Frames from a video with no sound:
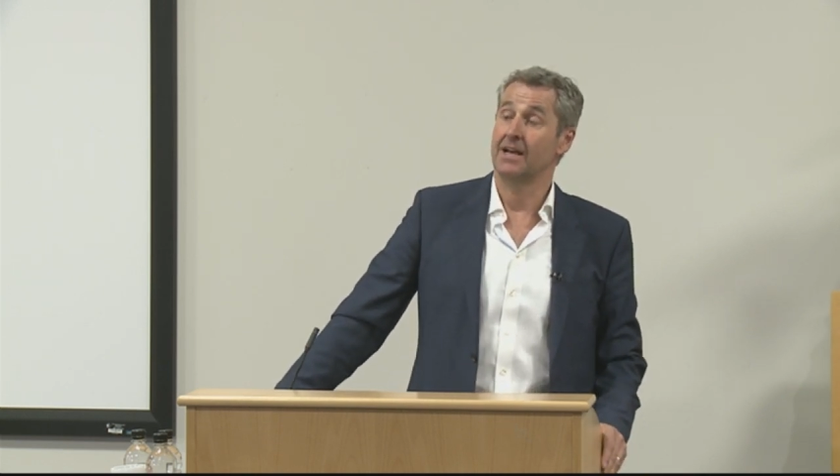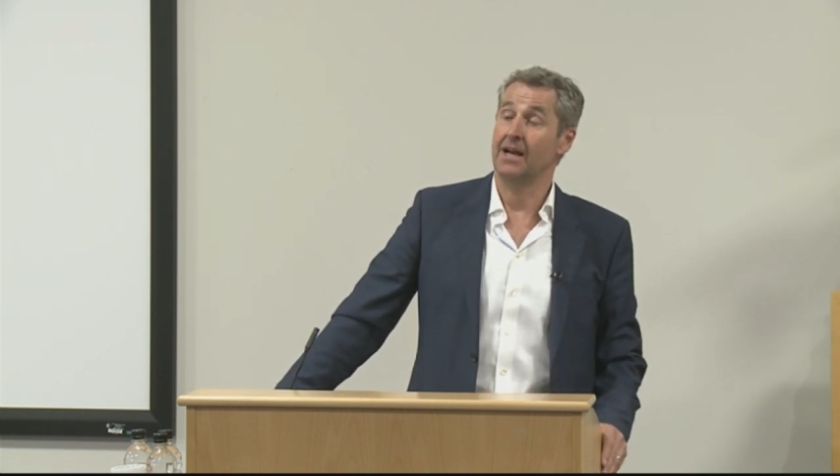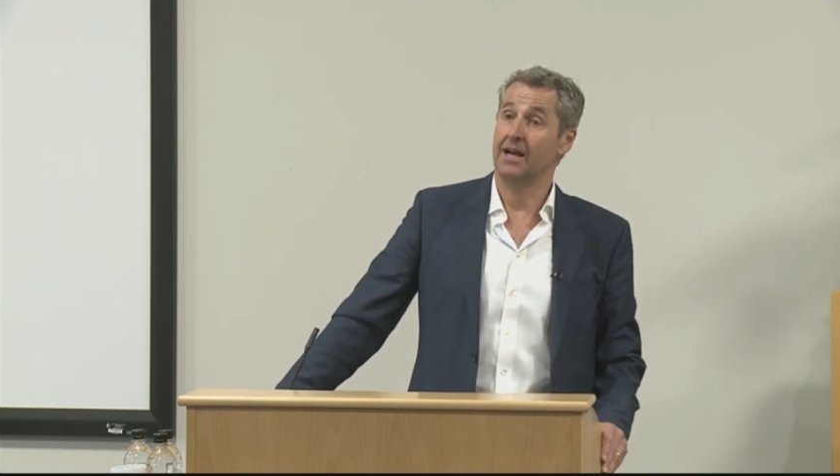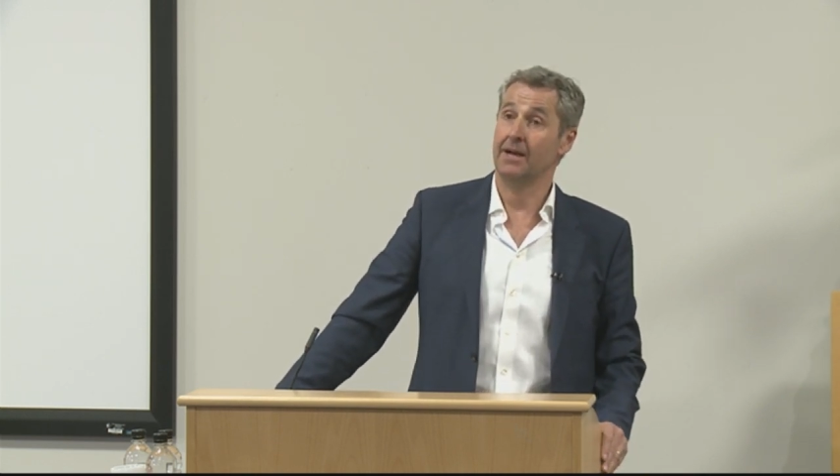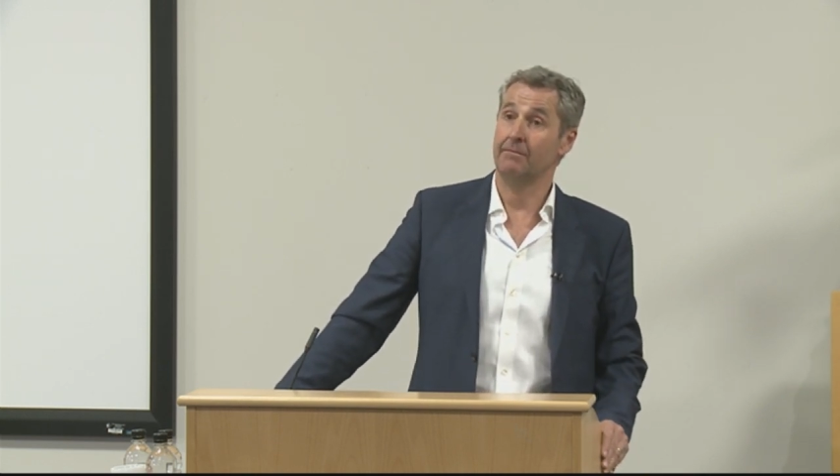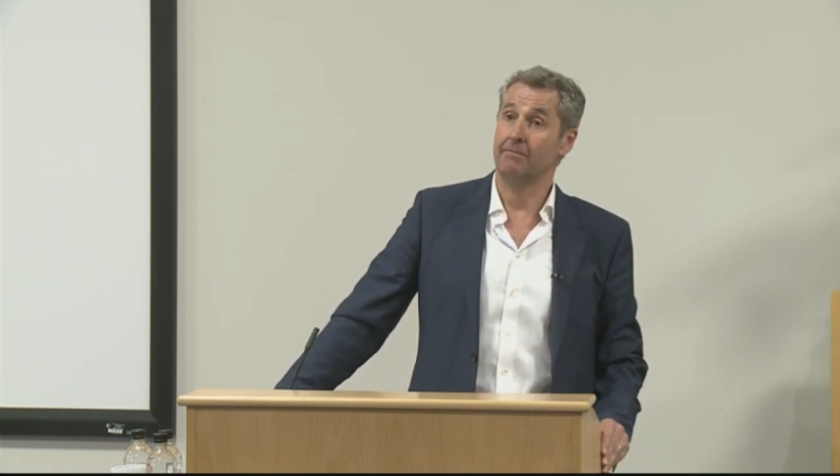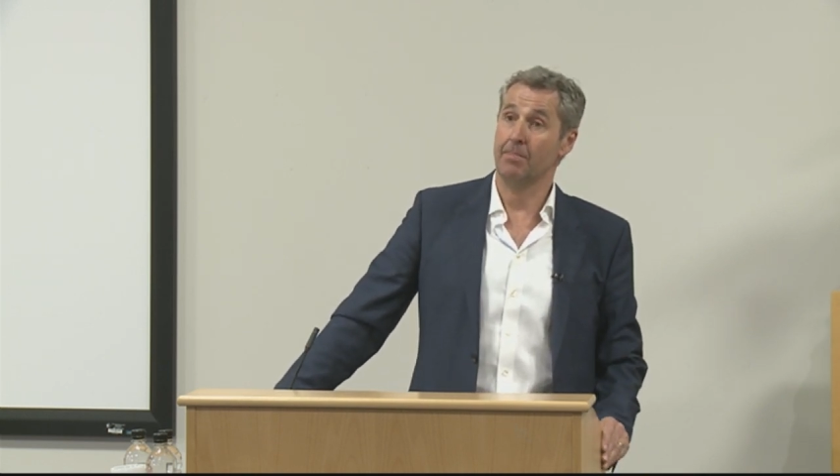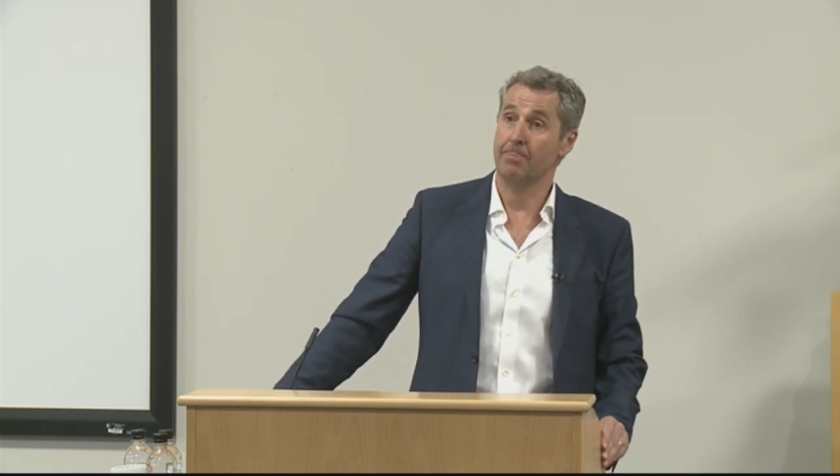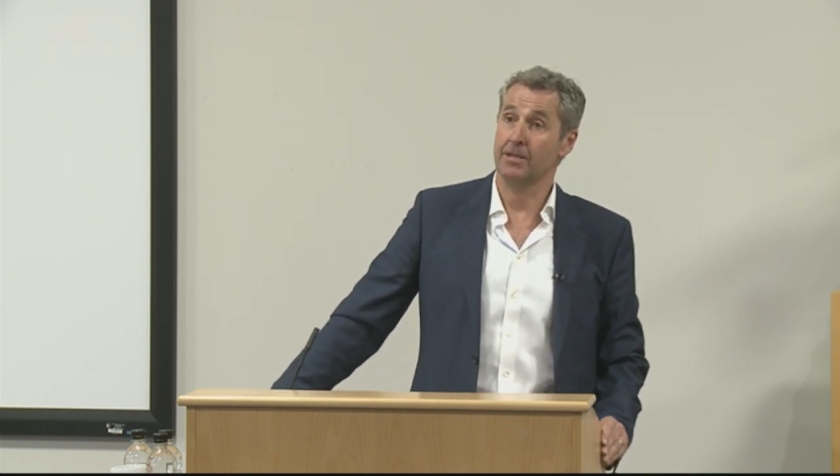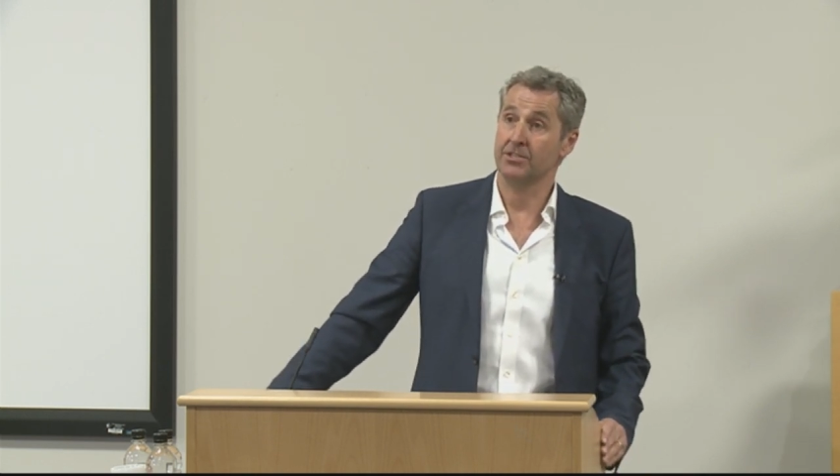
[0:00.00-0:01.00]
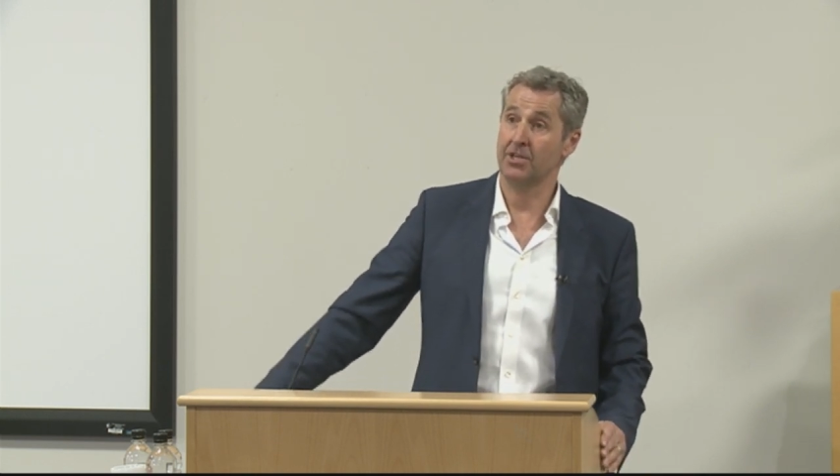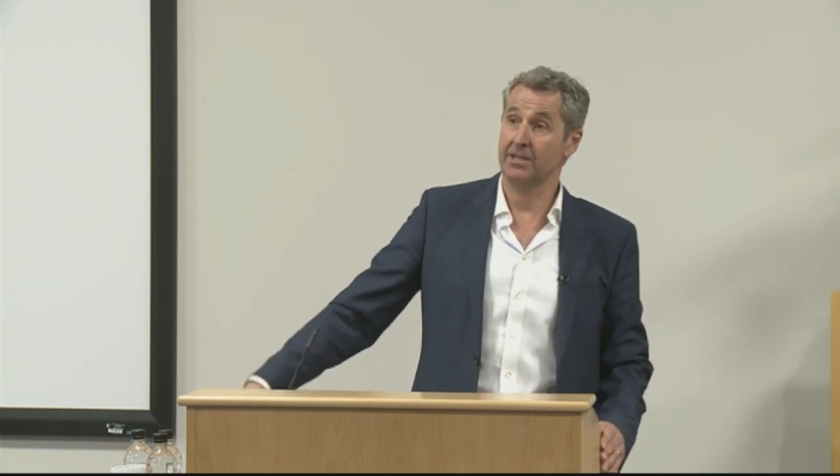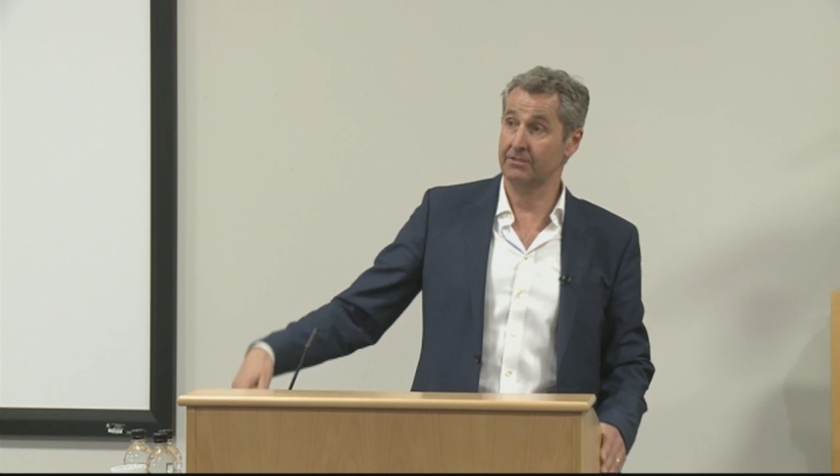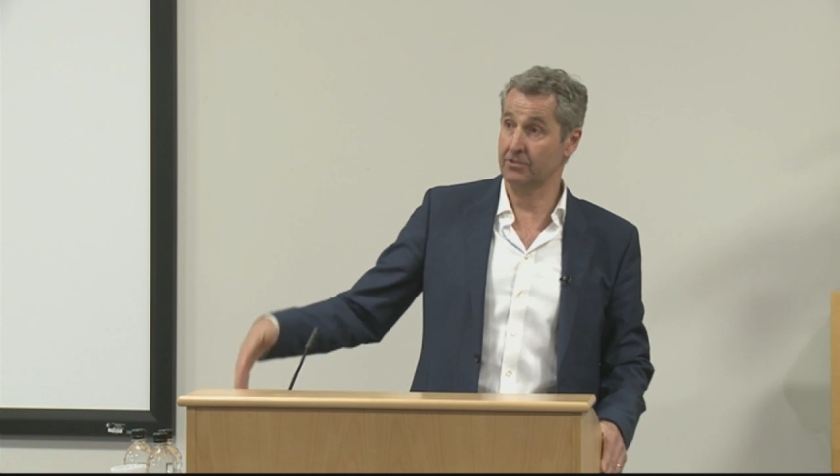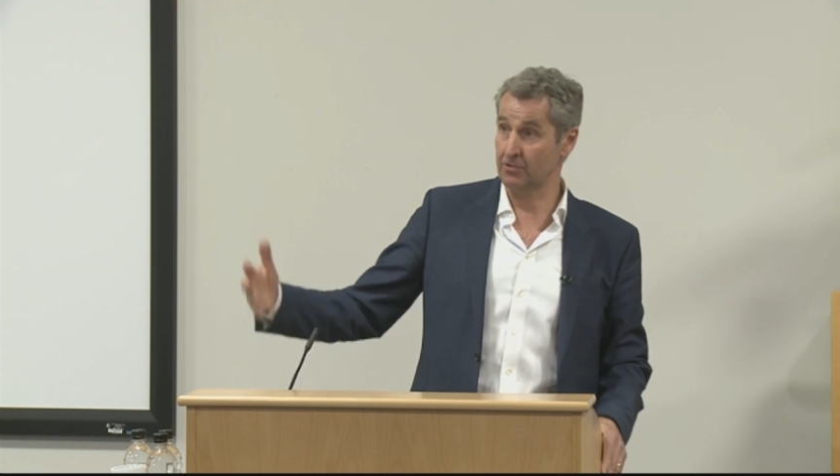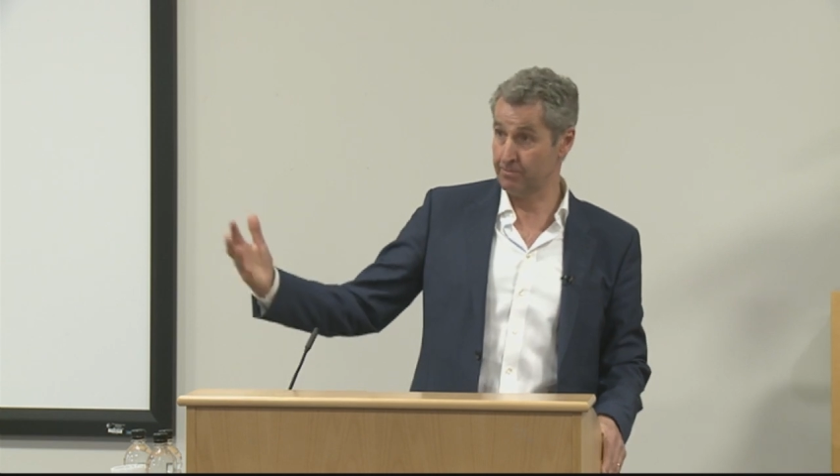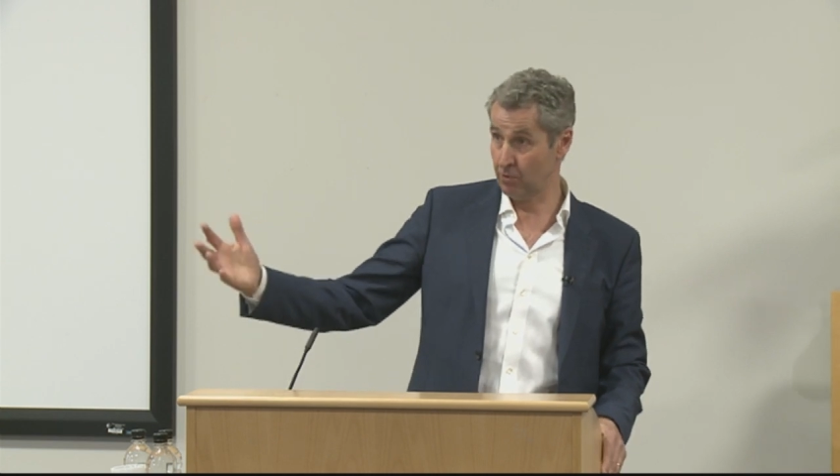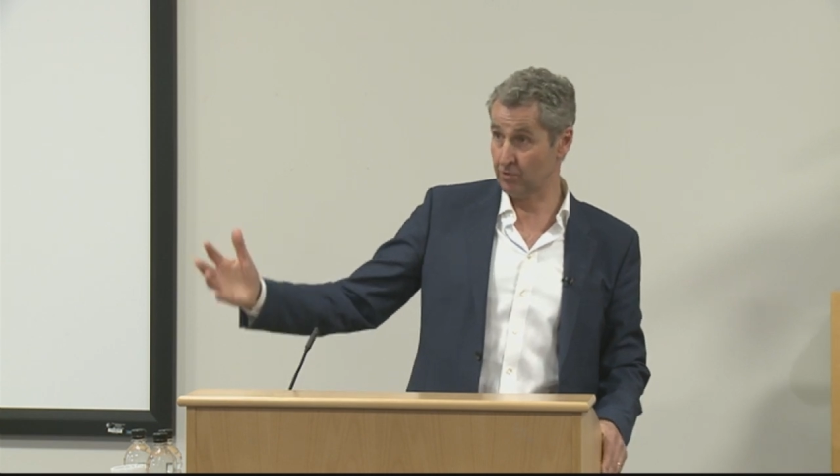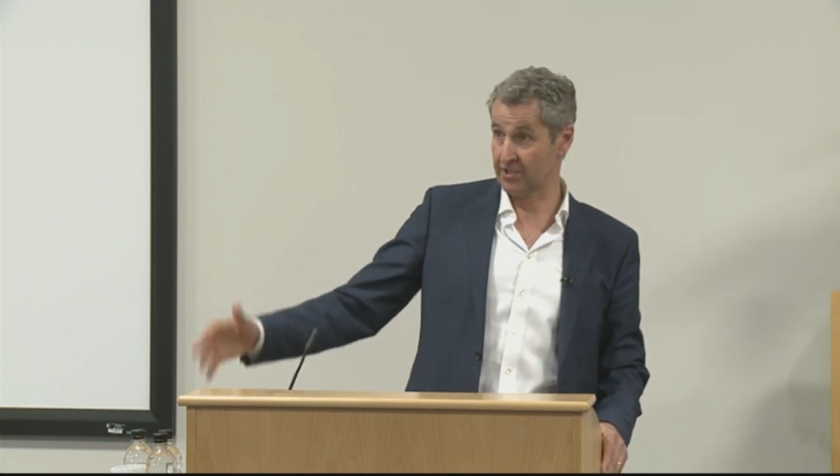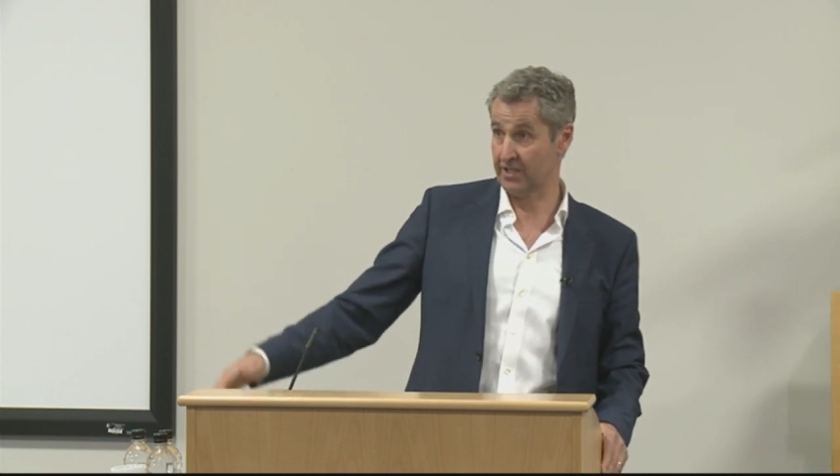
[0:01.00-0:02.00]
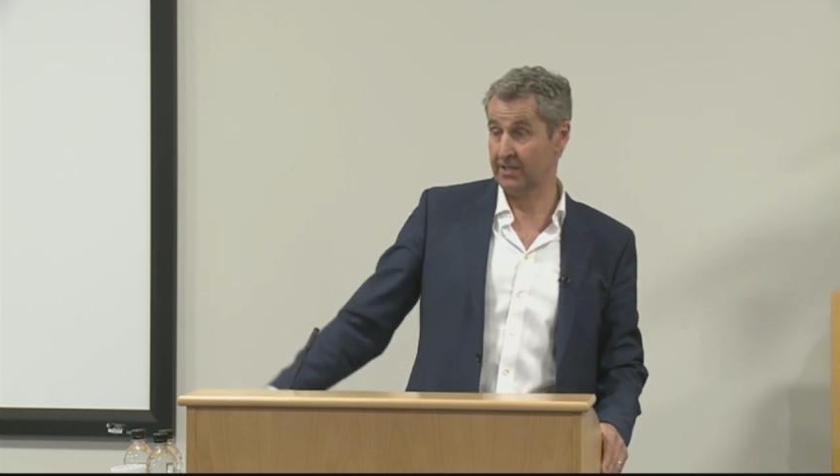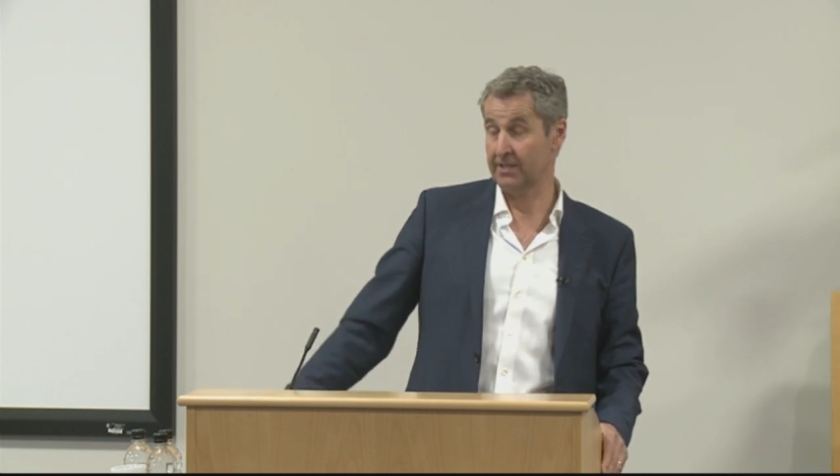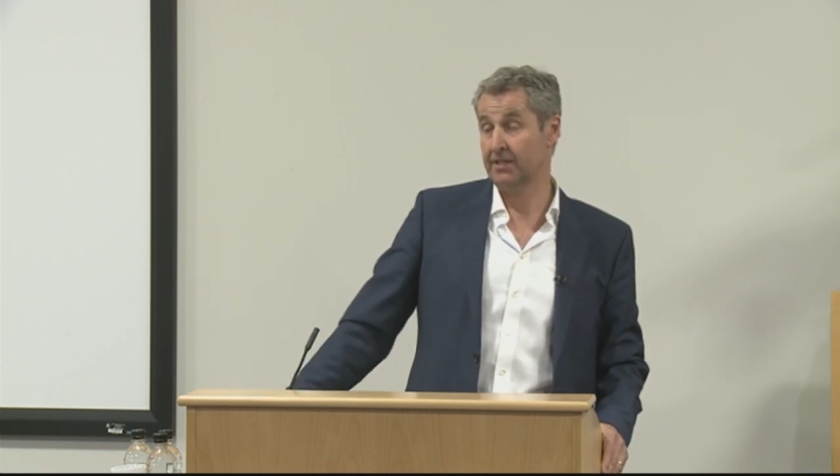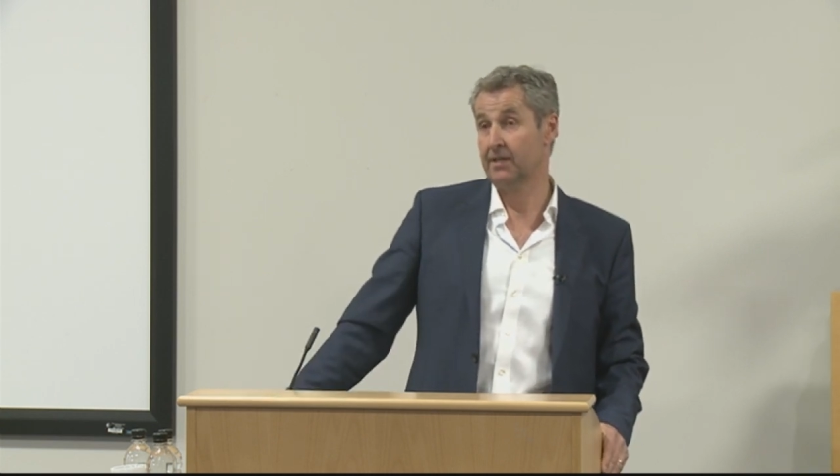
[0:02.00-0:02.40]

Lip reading: certainly the reporter.